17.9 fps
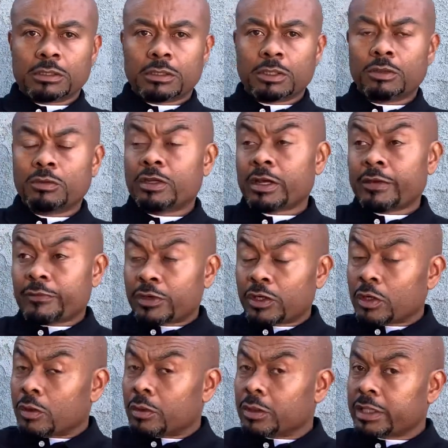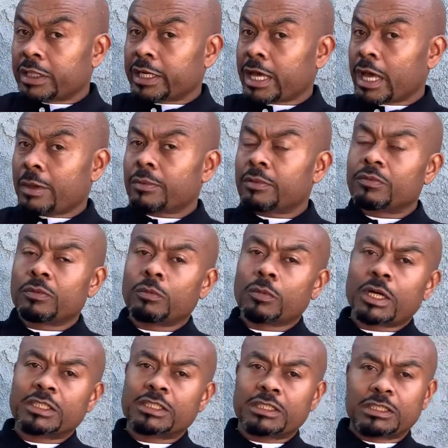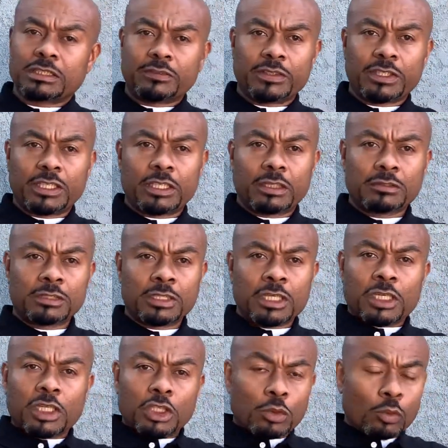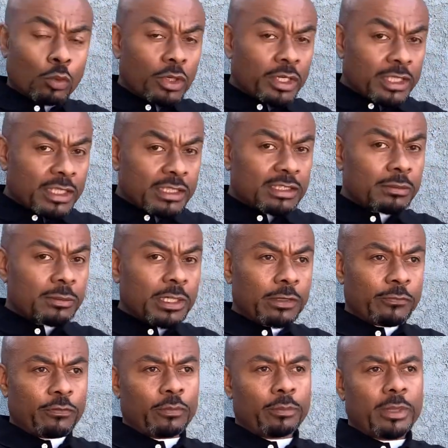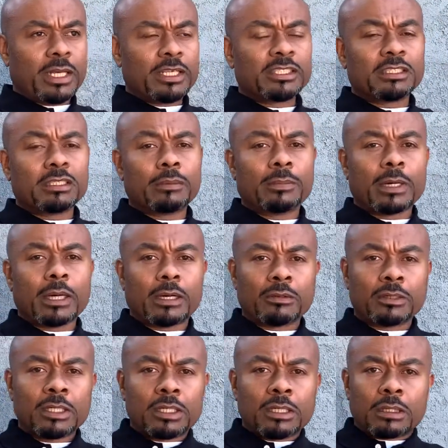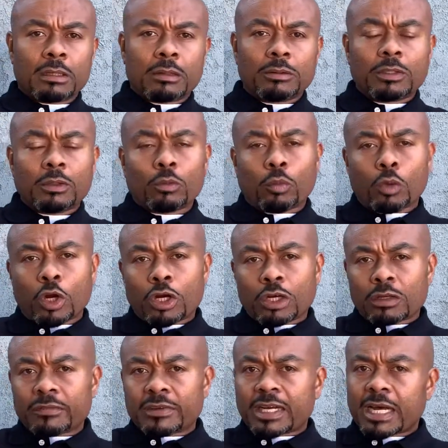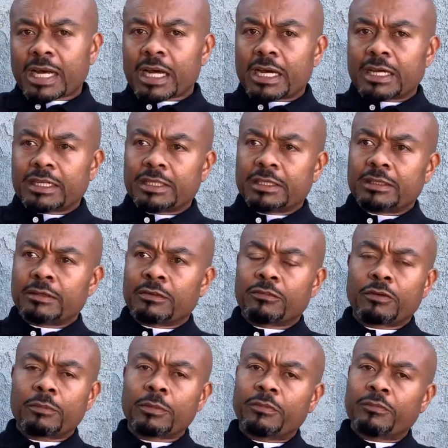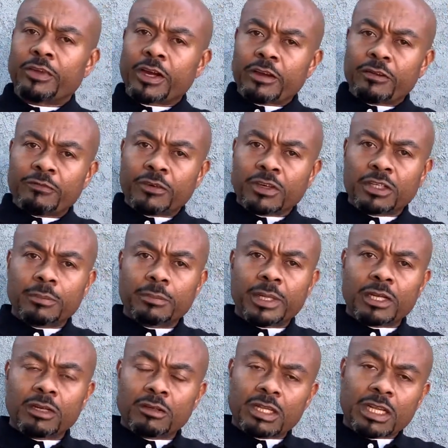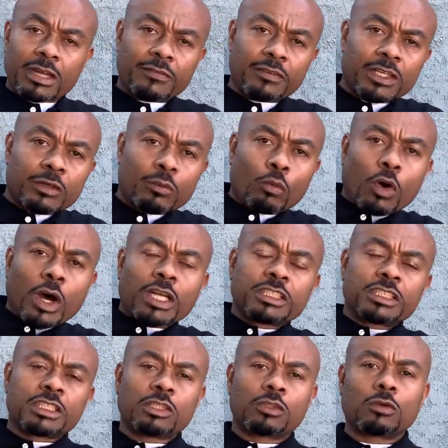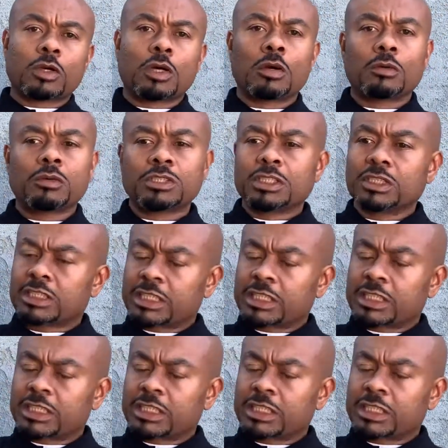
You never know what can happen from watching these videos. You want to get some information about the Word of God, and from a very fundamental level, and watch it grow, just